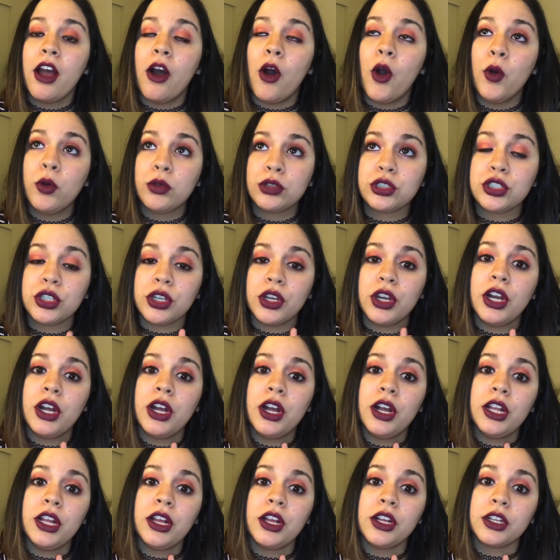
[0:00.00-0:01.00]

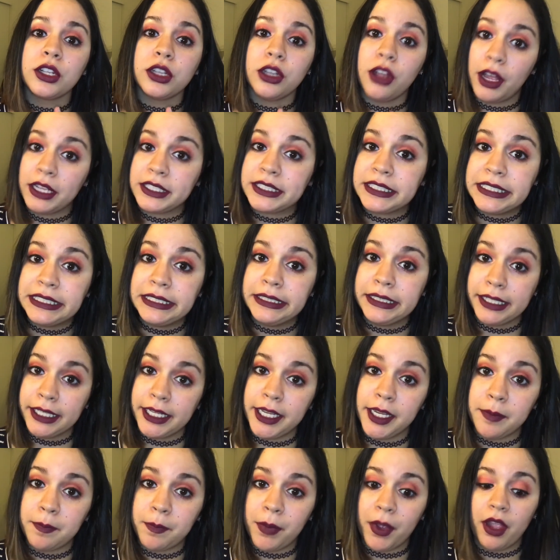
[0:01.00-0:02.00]
Ultra Glossy
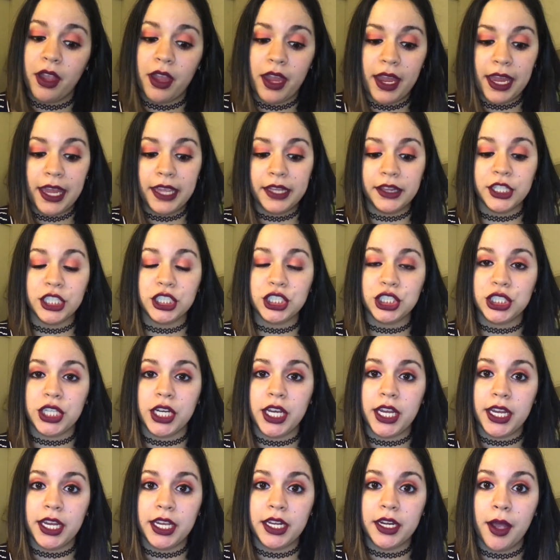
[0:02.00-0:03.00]
Lip in the
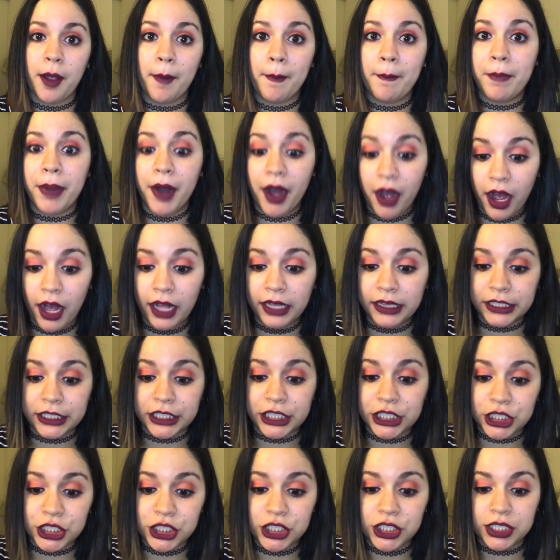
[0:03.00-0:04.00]
shade
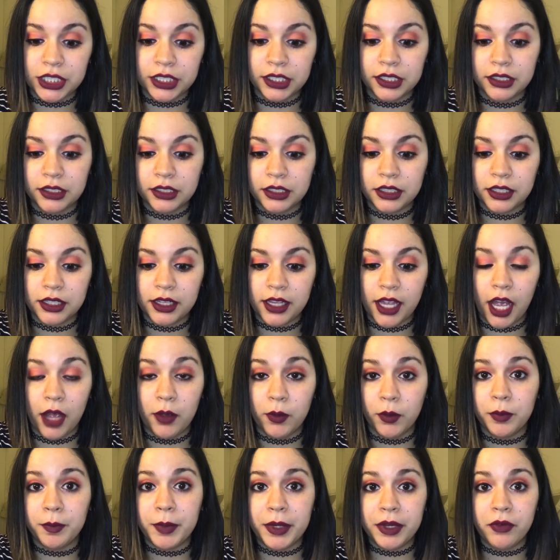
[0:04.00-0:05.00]
Polished. I
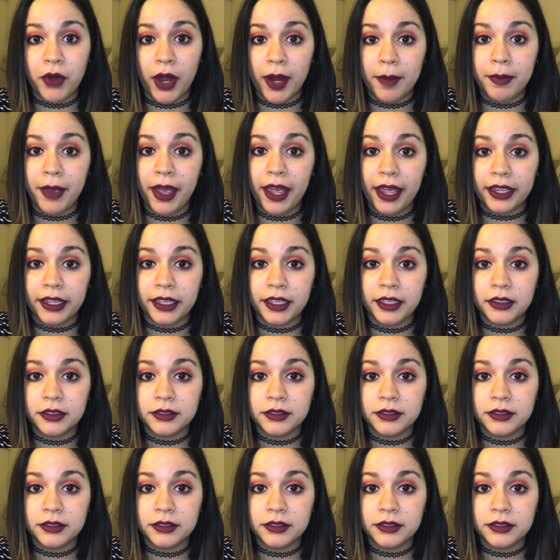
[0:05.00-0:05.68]
will be right back.